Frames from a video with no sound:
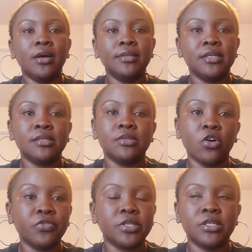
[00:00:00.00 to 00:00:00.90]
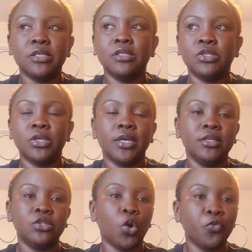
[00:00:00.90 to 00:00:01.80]
That's overseas. You
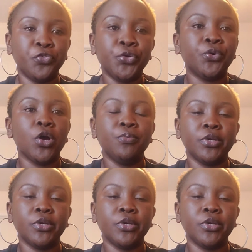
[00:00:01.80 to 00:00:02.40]
can talk of Europe,